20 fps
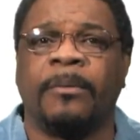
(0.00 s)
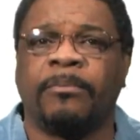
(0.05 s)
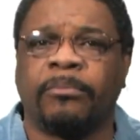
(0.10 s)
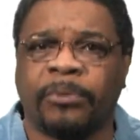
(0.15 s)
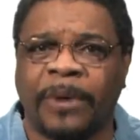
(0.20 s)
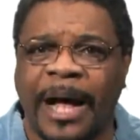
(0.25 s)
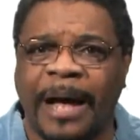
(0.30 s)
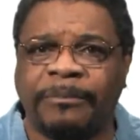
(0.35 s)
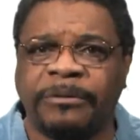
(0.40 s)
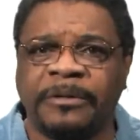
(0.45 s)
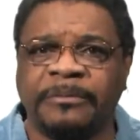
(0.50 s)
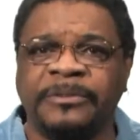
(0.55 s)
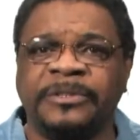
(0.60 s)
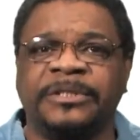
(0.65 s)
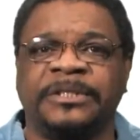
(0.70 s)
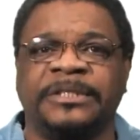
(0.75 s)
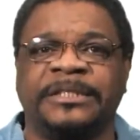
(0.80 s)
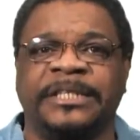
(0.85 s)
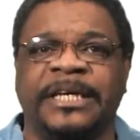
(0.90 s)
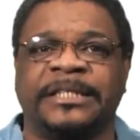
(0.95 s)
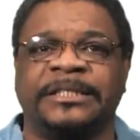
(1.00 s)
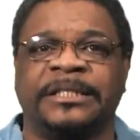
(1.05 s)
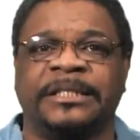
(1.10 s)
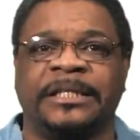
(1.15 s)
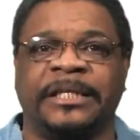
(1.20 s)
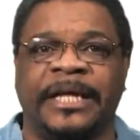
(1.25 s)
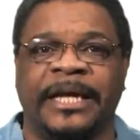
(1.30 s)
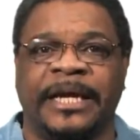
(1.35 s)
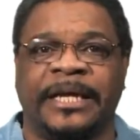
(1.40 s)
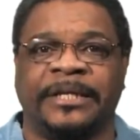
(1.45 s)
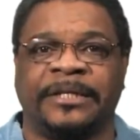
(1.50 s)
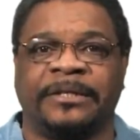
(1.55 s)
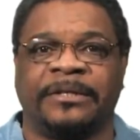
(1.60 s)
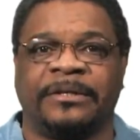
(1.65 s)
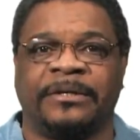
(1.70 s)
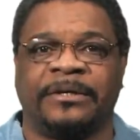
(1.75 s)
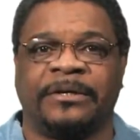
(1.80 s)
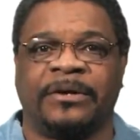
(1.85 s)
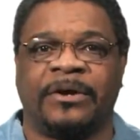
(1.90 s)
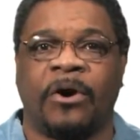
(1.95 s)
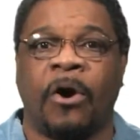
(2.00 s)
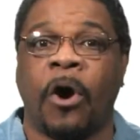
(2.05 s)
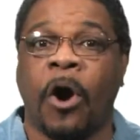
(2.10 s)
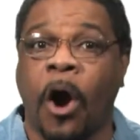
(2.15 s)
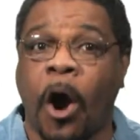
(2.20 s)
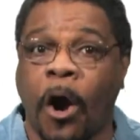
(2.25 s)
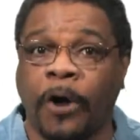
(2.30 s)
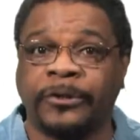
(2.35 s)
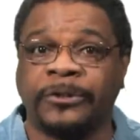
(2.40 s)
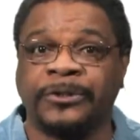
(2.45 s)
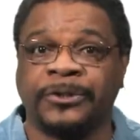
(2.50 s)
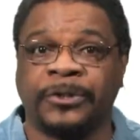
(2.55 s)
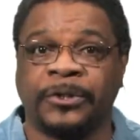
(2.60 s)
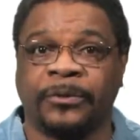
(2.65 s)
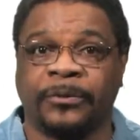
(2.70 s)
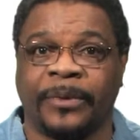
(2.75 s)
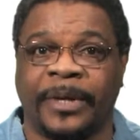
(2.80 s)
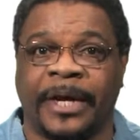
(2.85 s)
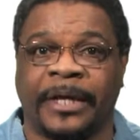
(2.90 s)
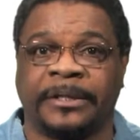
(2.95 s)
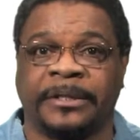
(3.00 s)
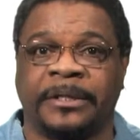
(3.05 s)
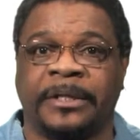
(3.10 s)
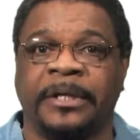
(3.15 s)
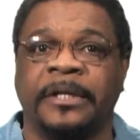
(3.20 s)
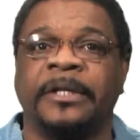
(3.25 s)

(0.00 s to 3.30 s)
Problems detected late are harder to correct